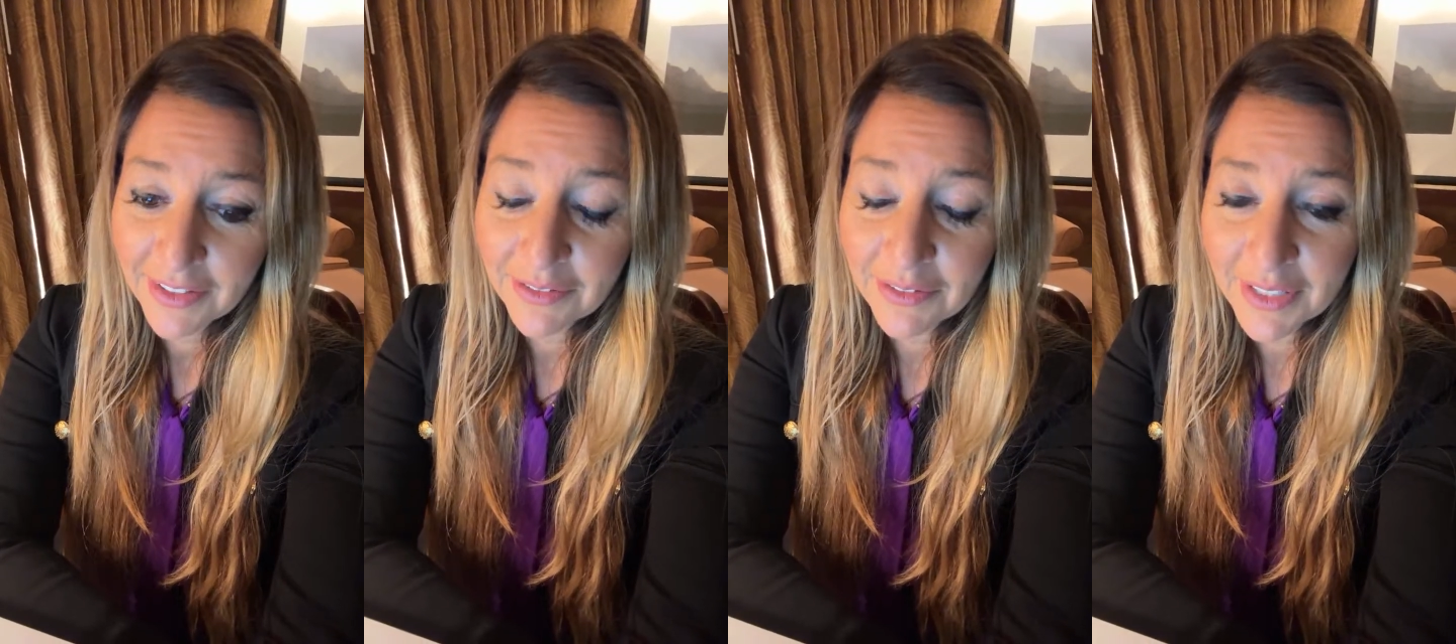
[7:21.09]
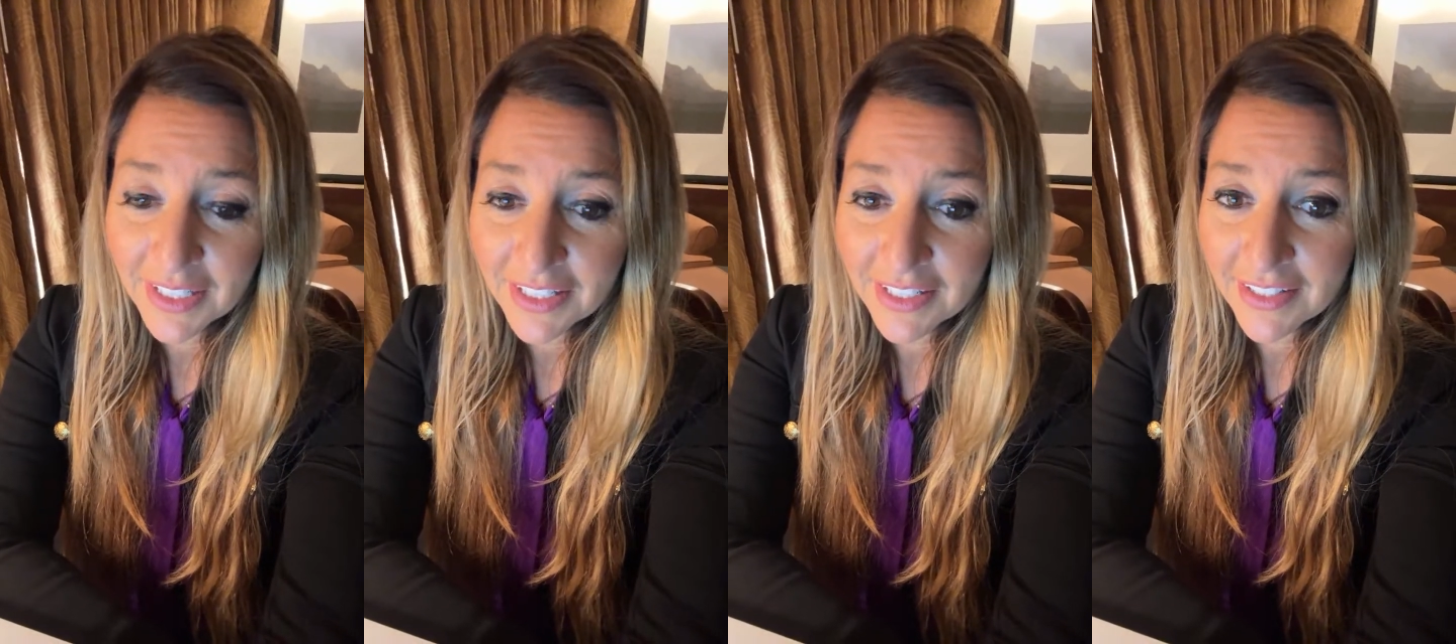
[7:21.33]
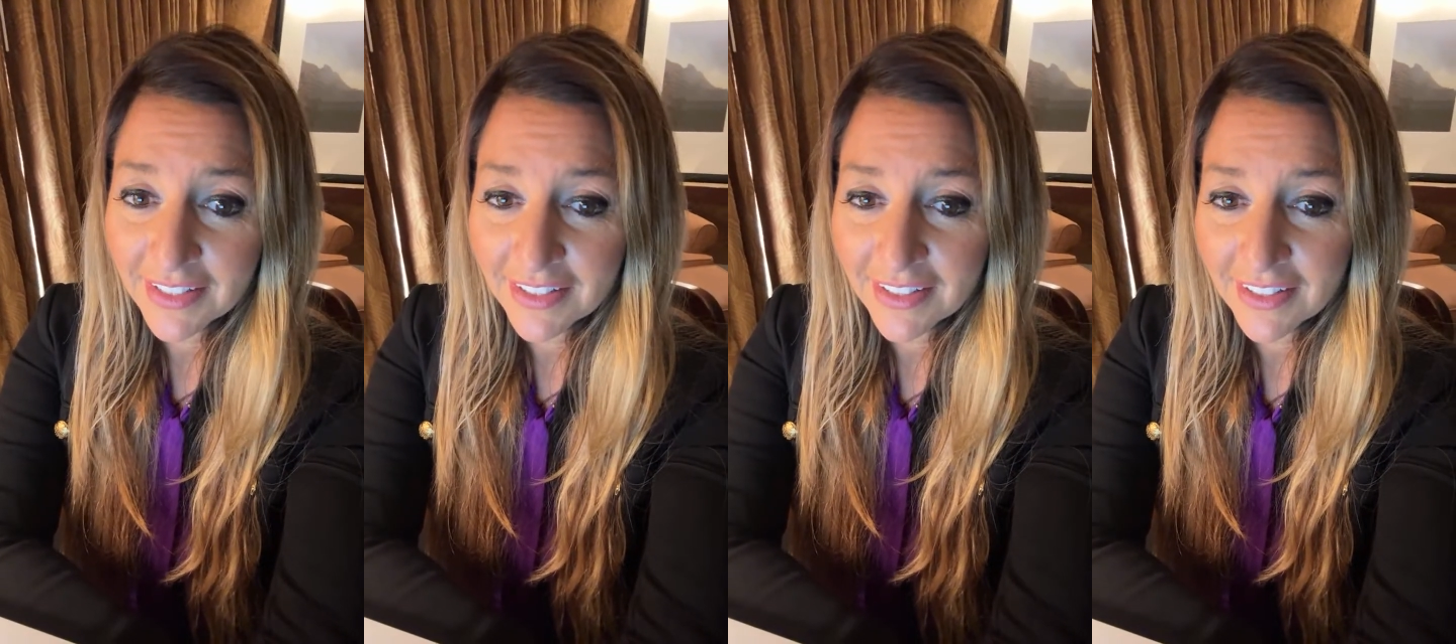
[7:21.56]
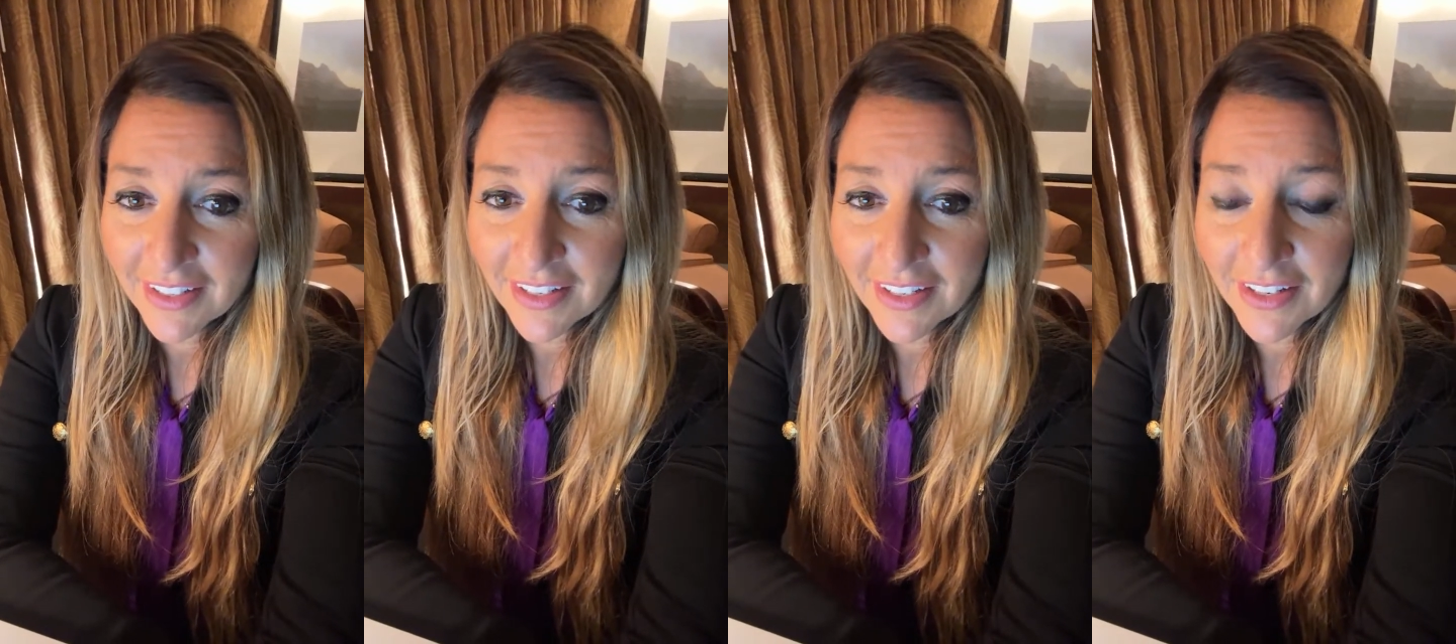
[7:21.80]
which,
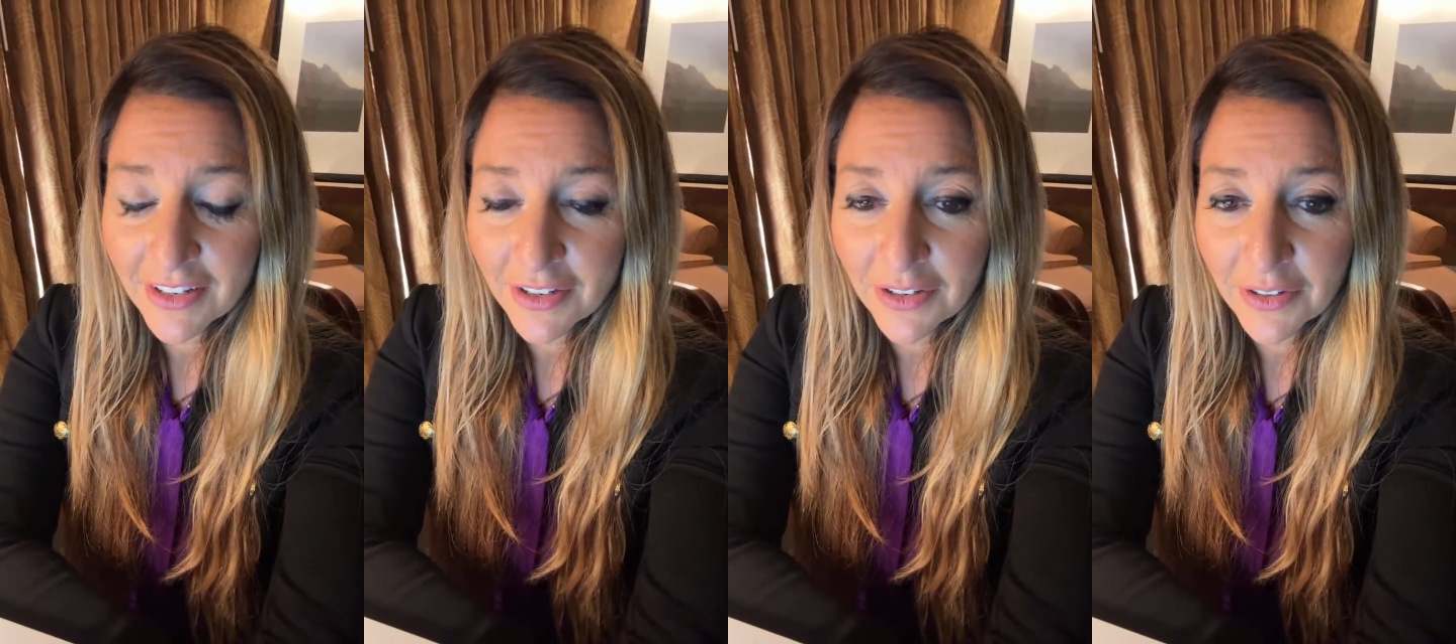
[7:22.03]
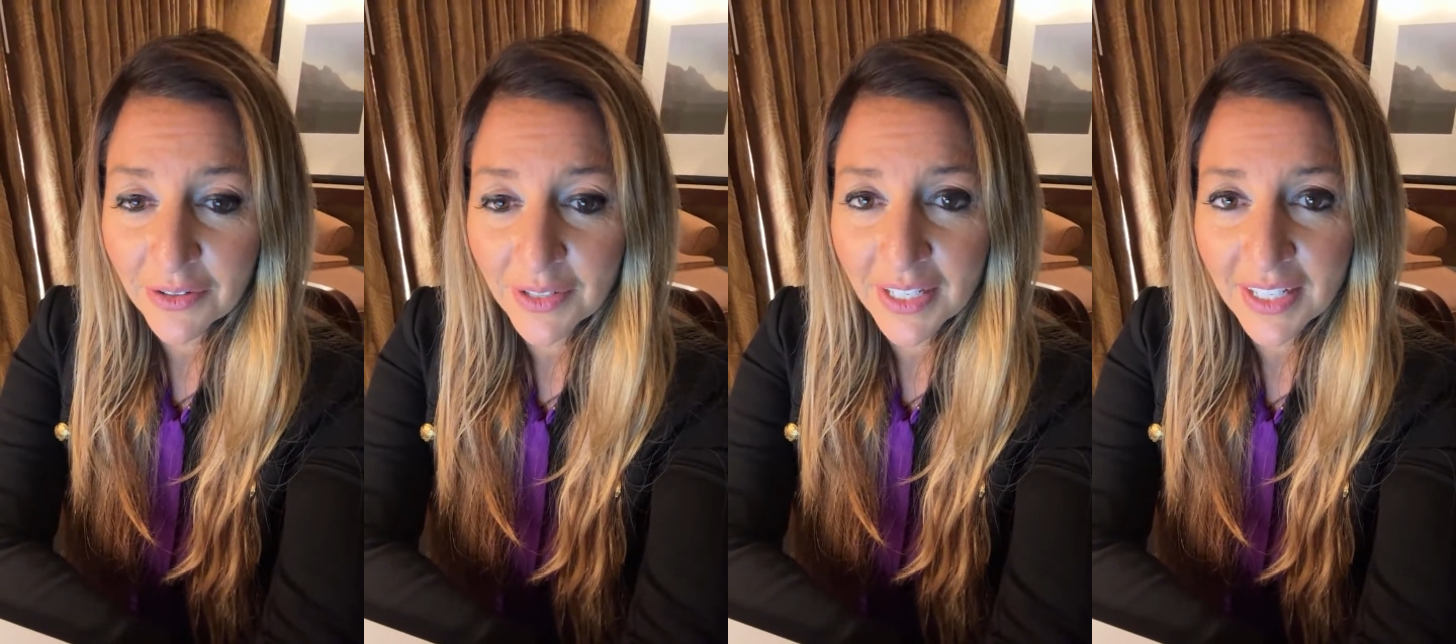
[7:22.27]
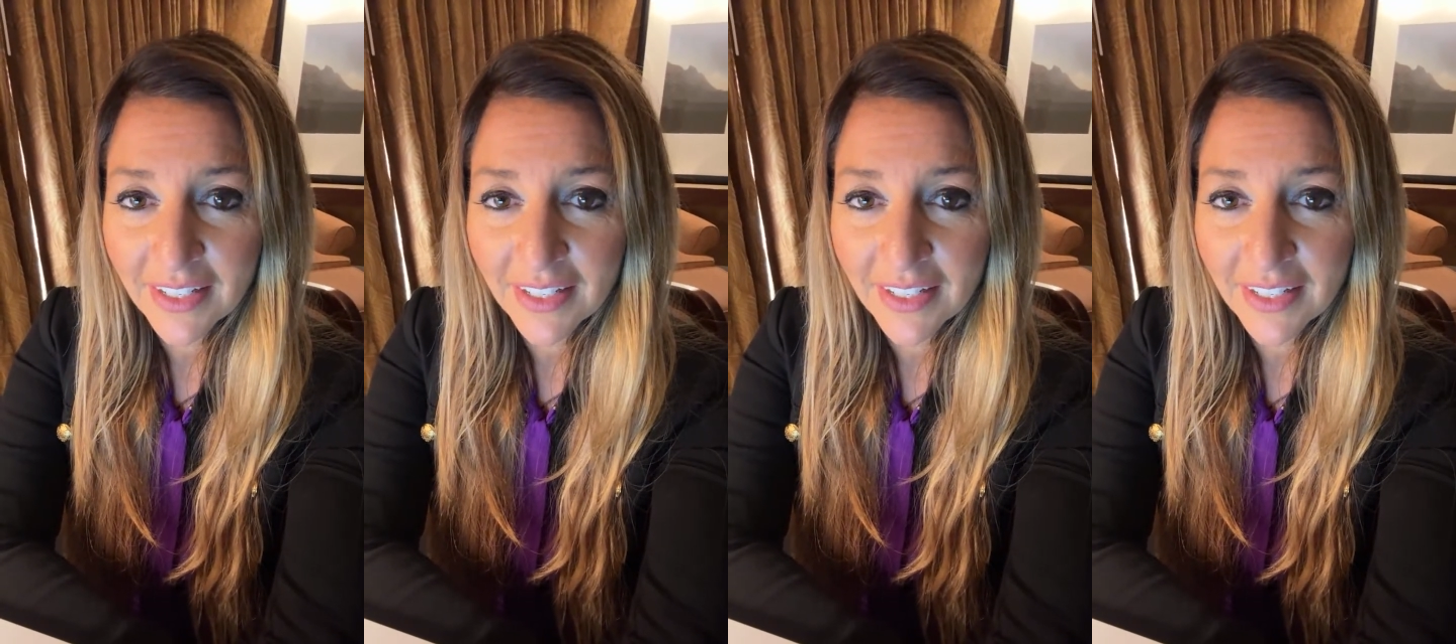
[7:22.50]
you know,